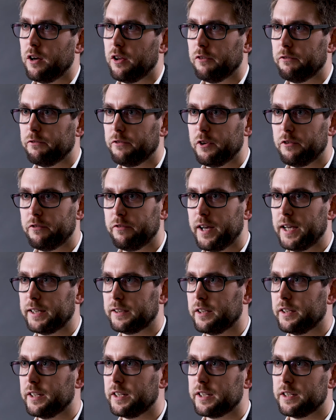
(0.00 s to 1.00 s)
off the fact
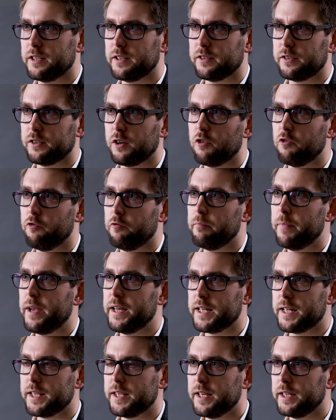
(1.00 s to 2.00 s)
that it can solve
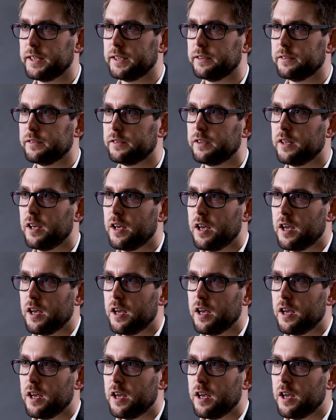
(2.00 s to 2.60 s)
many things,